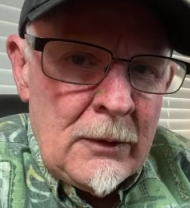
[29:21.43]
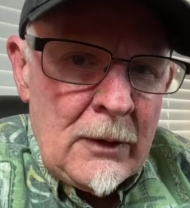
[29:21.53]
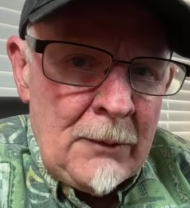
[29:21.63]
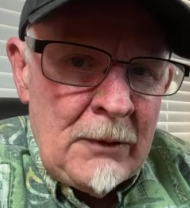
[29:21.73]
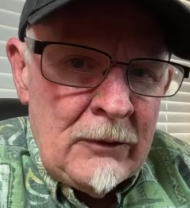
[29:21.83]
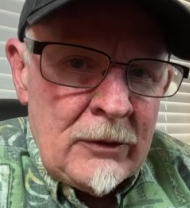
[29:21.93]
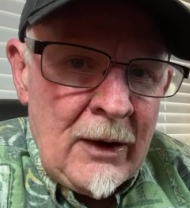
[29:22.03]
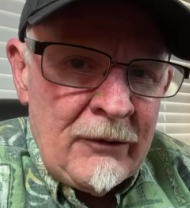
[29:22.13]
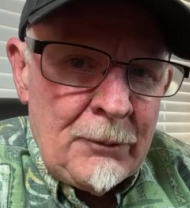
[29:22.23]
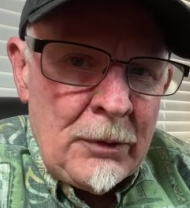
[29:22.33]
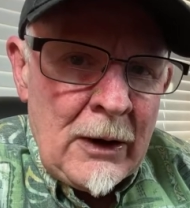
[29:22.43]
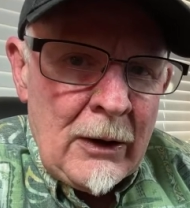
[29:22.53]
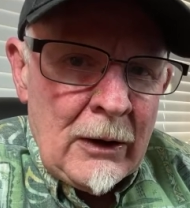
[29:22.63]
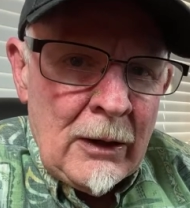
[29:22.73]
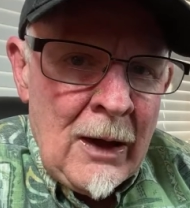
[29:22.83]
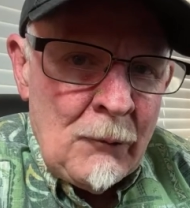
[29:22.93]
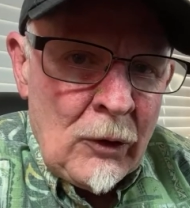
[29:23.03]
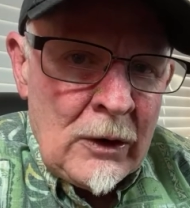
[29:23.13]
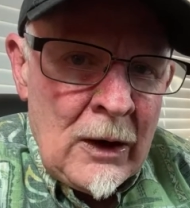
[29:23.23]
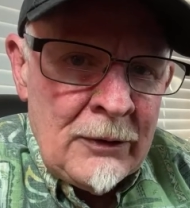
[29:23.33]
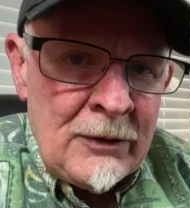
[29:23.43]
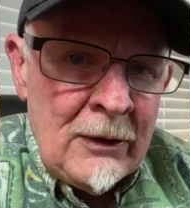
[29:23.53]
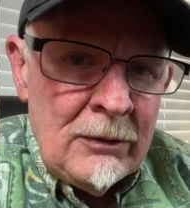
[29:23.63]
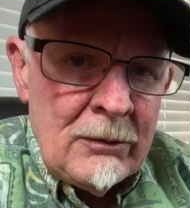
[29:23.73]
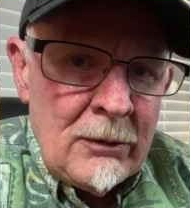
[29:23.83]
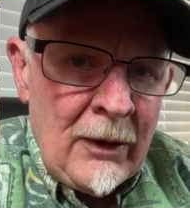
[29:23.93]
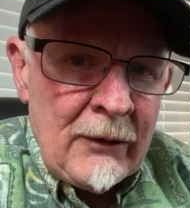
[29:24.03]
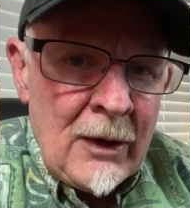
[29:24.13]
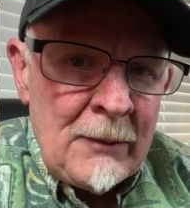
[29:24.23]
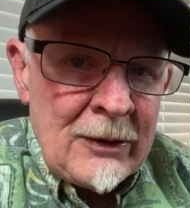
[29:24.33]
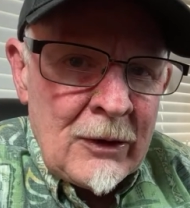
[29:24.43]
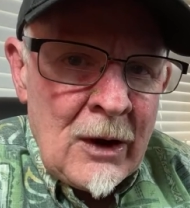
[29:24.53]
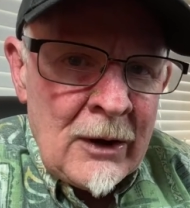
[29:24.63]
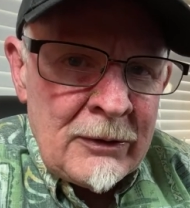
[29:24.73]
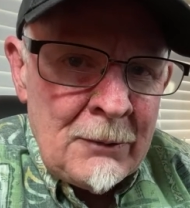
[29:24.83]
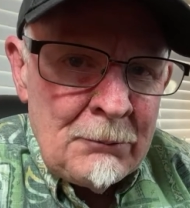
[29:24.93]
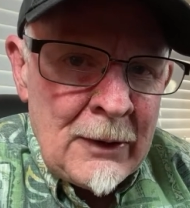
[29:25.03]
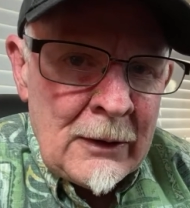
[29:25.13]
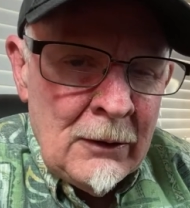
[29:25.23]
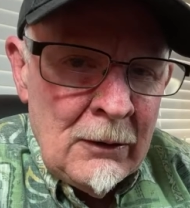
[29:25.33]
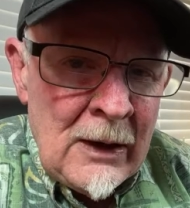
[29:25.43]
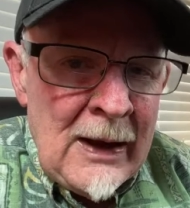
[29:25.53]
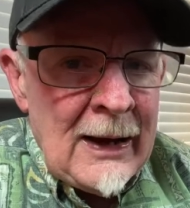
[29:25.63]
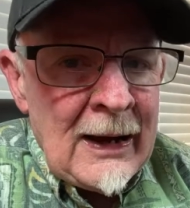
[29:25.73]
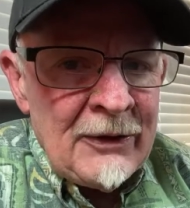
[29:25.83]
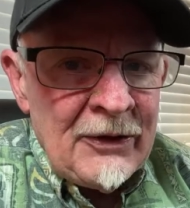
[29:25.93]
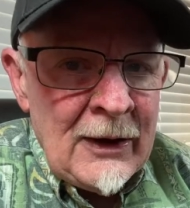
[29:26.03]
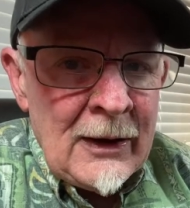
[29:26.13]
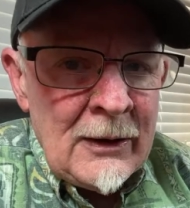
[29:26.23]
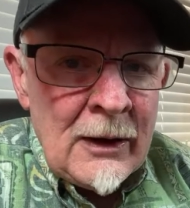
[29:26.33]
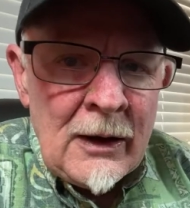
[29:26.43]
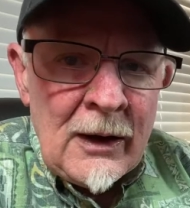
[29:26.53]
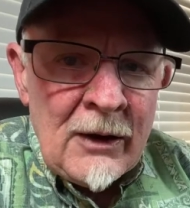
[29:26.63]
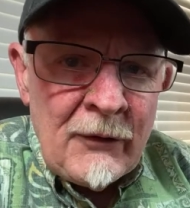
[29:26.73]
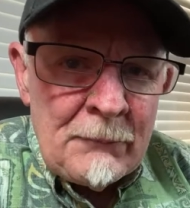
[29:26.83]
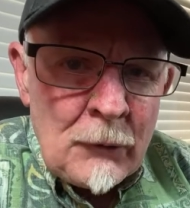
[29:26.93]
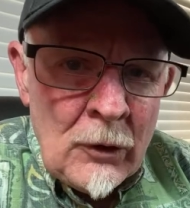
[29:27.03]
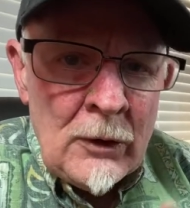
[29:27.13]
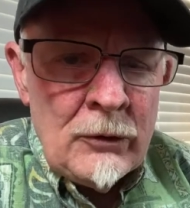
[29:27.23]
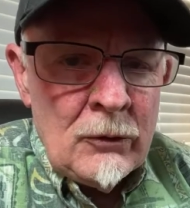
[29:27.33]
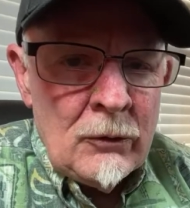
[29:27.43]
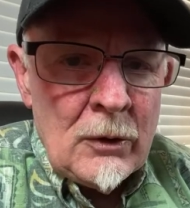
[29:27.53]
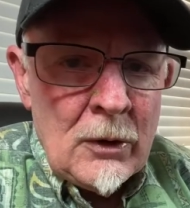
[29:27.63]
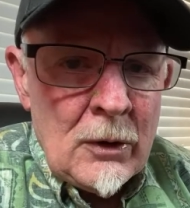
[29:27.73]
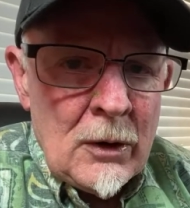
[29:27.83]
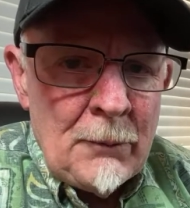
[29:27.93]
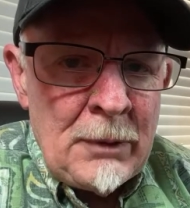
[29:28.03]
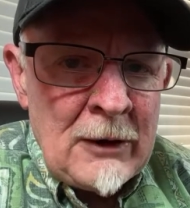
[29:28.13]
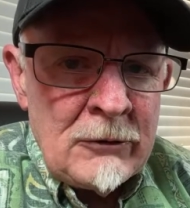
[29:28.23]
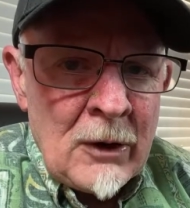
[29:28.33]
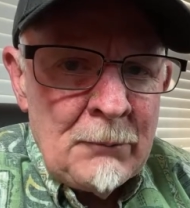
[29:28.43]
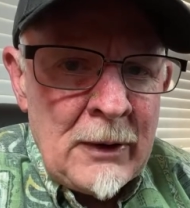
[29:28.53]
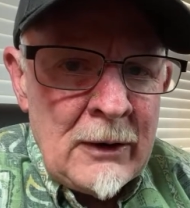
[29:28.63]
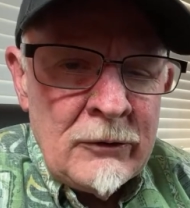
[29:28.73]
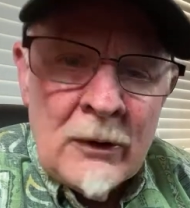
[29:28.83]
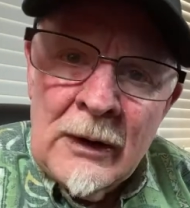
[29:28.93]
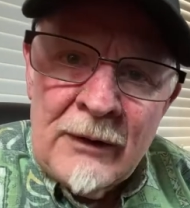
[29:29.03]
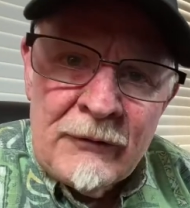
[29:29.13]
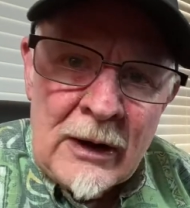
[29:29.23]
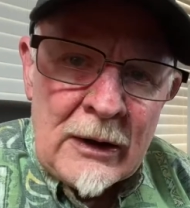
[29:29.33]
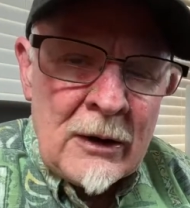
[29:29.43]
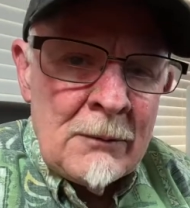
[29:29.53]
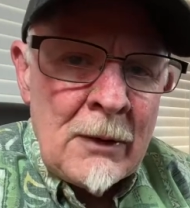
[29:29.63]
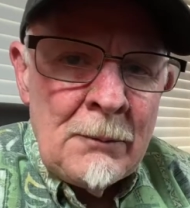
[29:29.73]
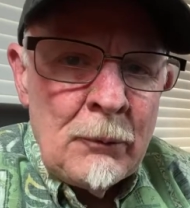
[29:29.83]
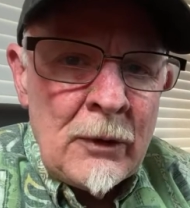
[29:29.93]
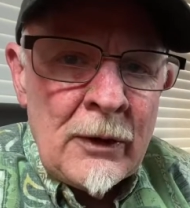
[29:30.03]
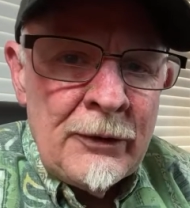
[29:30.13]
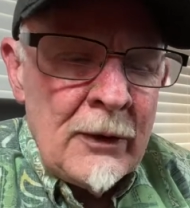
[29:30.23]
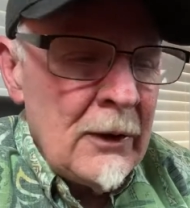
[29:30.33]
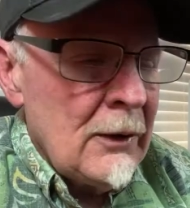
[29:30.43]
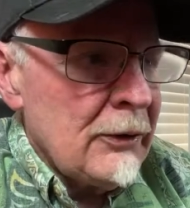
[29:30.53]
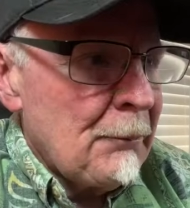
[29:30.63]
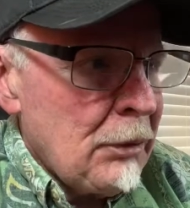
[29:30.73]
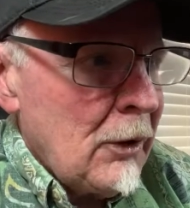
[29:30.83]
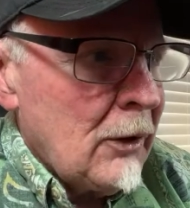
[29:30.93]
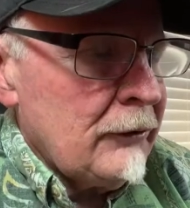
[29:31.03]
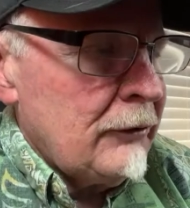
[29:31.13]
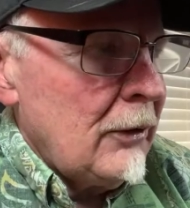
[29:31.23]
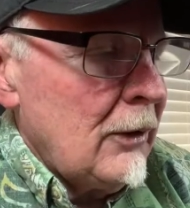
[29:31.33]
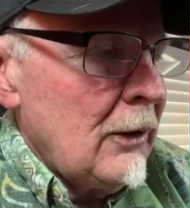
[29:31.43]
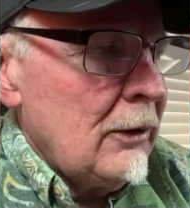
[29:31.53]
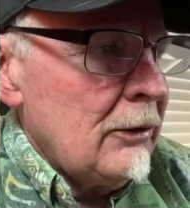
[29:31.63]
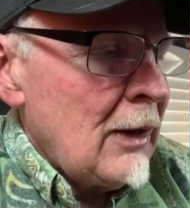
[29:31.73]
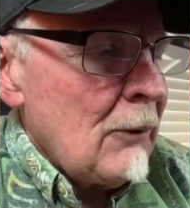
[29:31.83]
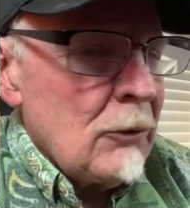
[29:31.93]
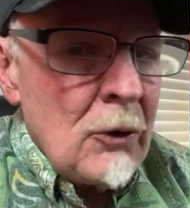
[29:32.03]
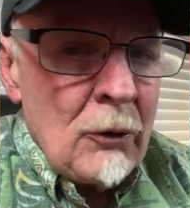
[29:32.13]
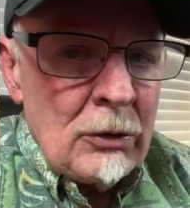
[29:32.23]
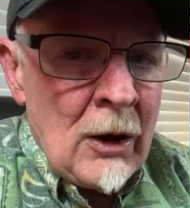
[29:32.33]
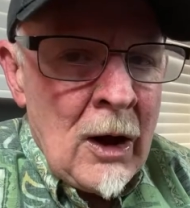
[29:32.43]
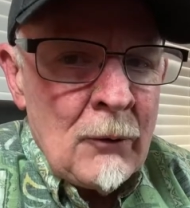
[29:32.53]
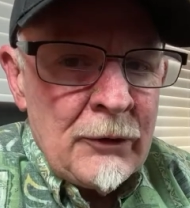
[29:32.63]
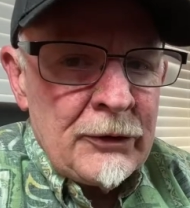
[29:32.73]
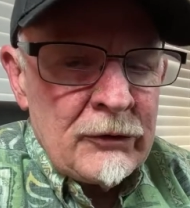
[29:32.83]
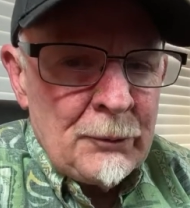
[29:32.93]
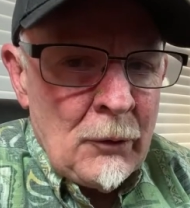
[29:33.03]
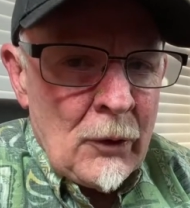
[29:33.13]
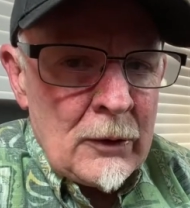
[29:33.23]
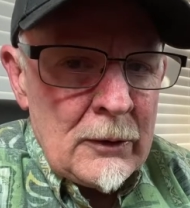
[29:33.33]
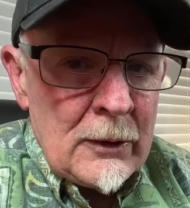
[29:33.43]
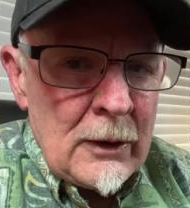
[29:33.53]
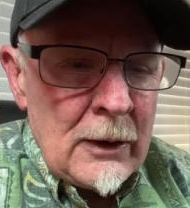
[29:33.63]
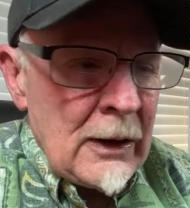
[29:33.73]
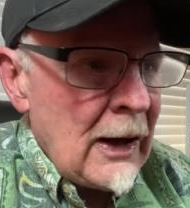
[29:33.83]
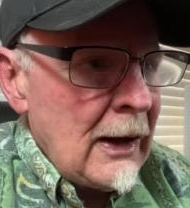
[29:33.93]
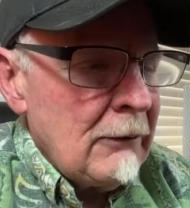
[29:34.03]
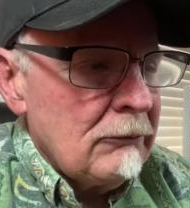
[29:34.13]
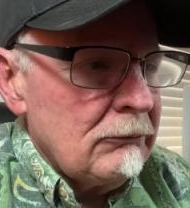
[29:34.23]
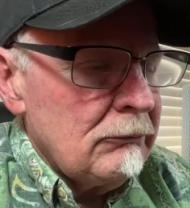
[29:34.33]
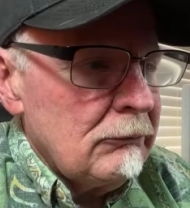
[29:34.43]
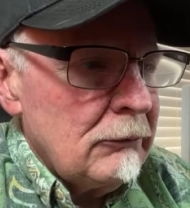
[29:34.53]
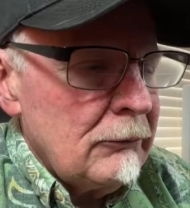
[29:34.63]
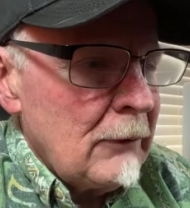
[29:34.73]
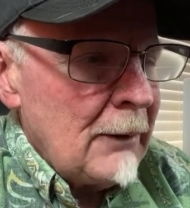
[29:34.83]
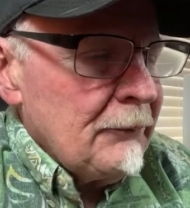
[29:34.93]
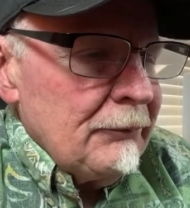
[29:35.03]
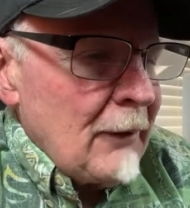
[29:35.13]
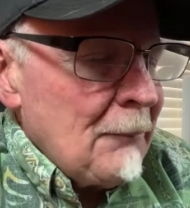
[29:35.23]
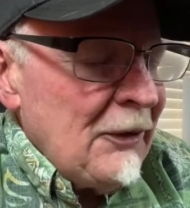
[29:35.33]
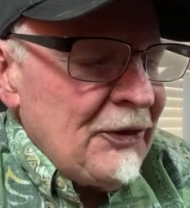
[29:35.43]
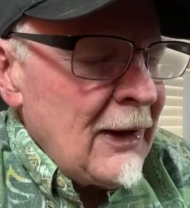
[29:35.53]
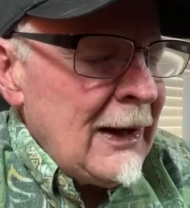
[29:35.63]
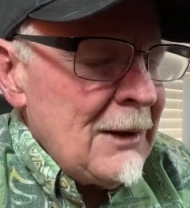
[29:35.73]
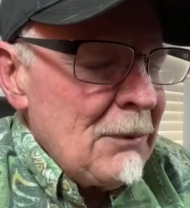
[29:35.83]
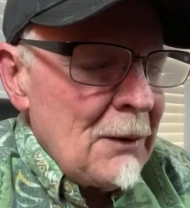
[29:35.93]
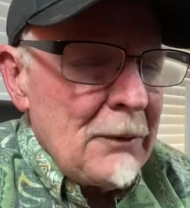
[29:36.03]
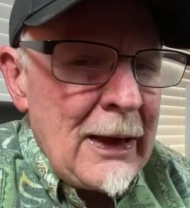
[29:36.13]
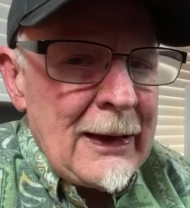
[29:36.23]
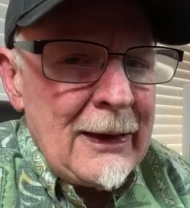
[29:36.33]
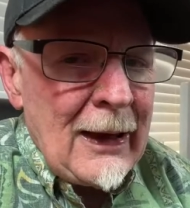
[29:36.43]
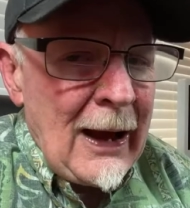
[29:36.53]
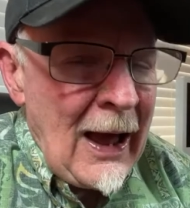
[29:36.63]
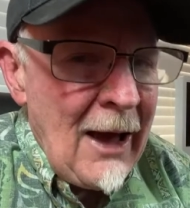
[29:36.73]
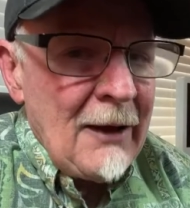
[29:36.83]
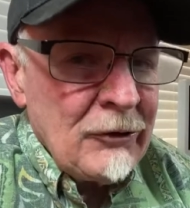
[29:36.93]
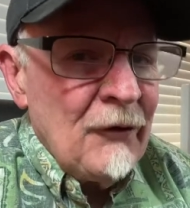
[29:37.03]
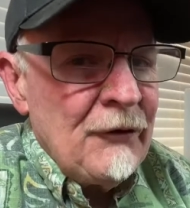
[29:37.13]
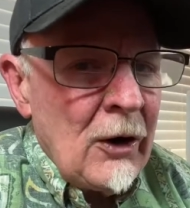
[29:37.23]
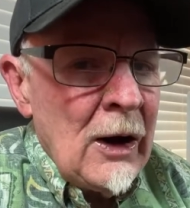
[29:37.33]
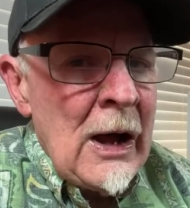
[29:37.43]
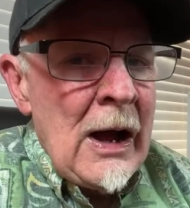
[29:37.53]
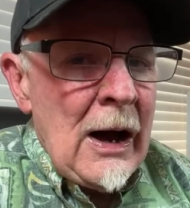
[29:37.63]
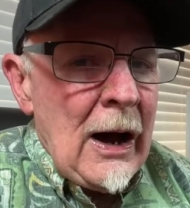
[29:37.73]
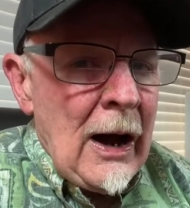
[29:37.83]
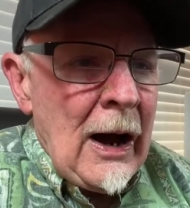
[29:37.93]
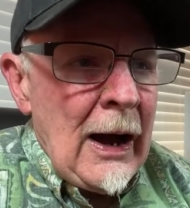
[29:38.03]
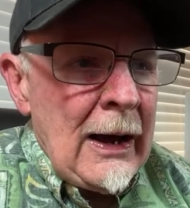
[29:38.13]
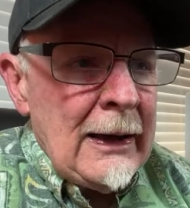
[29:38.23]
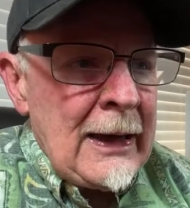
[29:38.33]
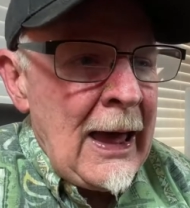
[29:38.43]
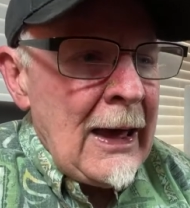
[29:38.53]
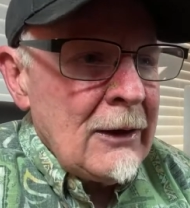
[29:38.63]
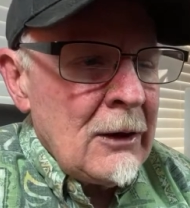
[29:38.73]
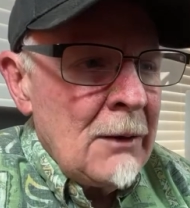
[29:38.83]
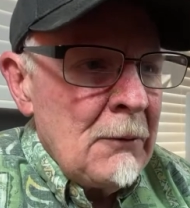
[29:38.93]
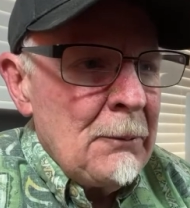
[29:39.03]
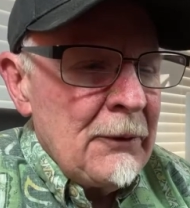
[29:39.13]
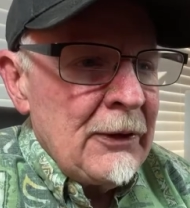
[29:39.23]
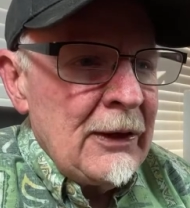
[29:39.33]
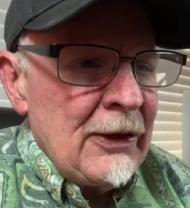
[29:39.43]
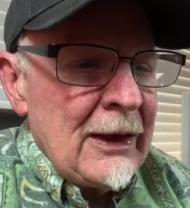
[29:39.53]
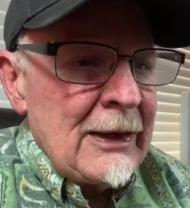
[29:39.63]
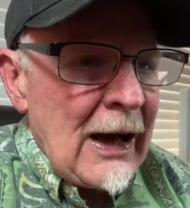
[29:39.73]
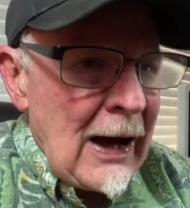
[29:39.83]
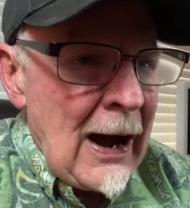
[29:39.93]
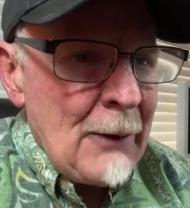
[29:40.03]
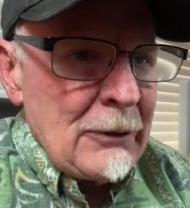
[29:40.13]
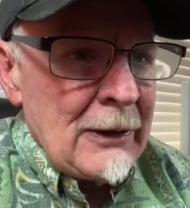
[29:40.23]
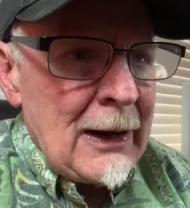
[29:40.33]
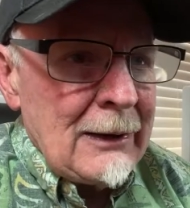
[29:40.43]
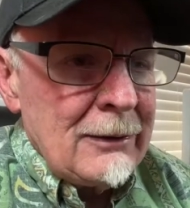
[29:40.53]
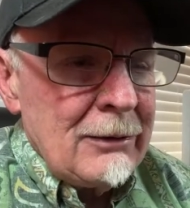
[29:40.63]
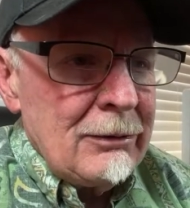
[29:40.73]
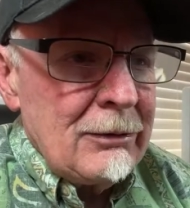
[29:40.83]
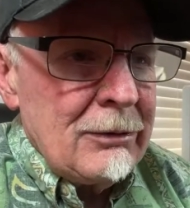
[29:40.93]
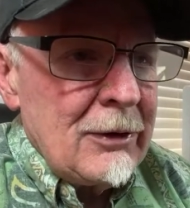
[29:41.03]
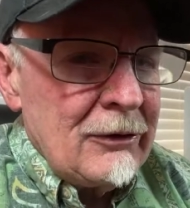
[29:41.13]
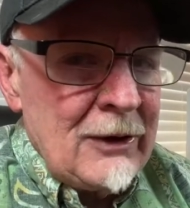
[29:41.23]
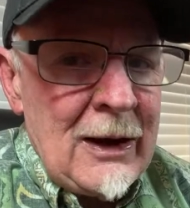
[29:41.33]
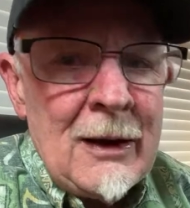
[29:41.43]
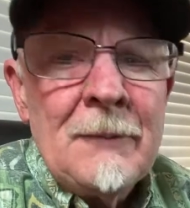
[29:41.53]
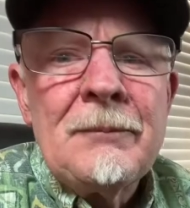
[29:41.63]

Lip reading: That means I have to put out a lot more content. I've got to make the content better. And then if I'm going to do a Patreon page, I've got to come up with the perks that will go along with the support. And I've been thinking about it, but so far, I can't come up with anything that I would like to see.